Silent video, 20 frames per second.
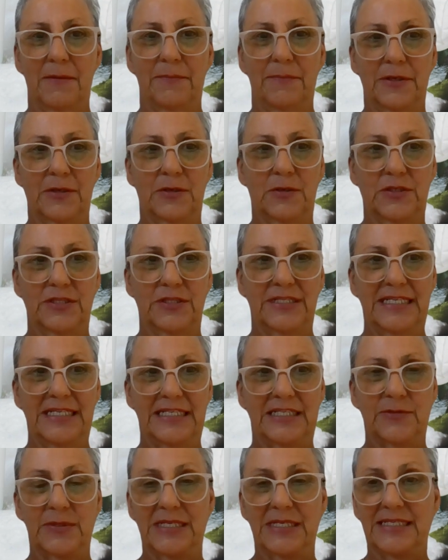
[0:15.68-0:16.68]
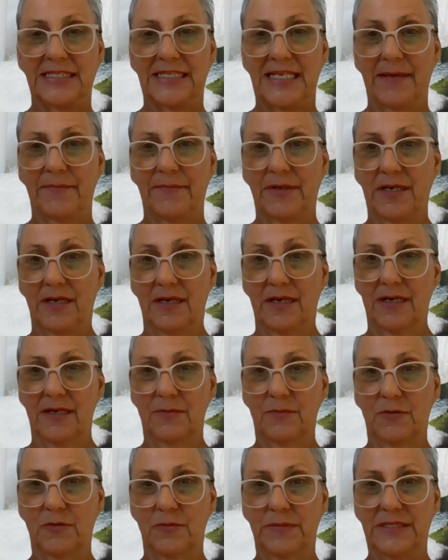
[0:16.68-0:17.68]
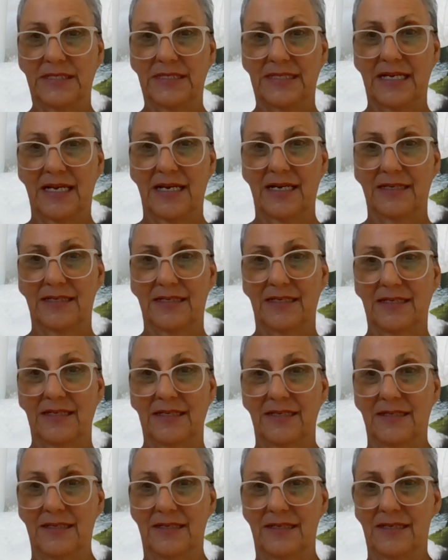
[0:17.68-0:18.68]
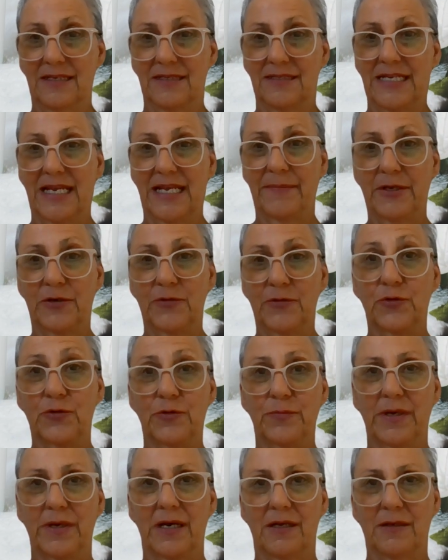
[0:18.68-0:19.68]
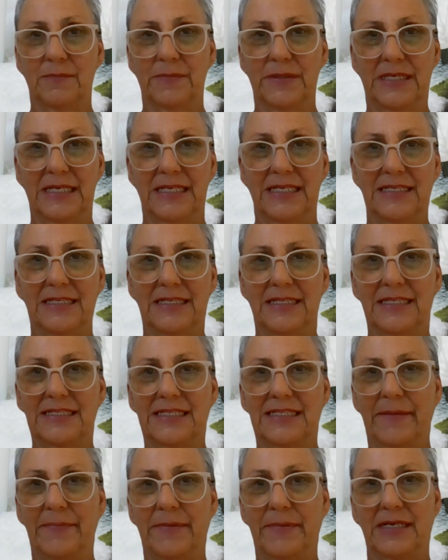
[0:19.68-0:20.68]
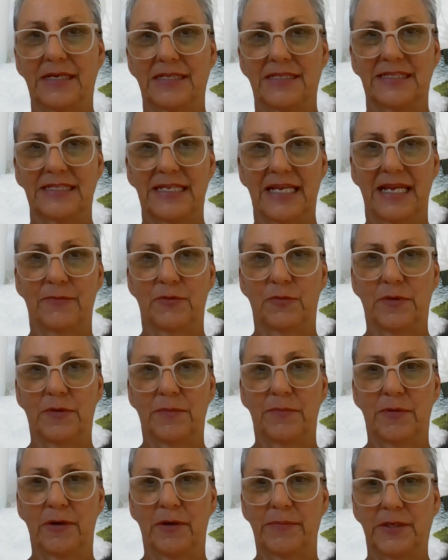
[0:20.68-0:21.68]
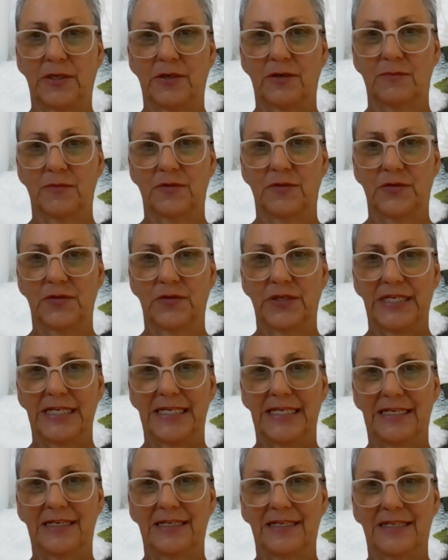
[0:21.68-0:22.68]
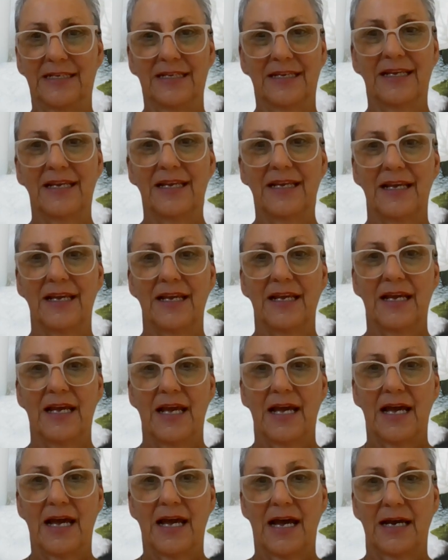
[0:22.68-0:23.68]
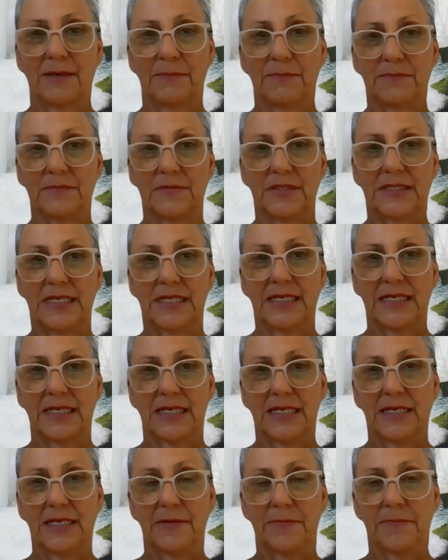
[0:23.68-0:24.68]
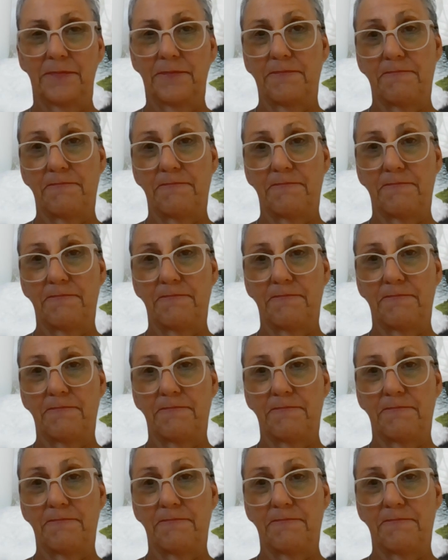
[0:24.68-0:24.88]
because next week Sam and I will be starting a tapping group. I'll be leading the tapping and Sam will be popping on with her Healy, to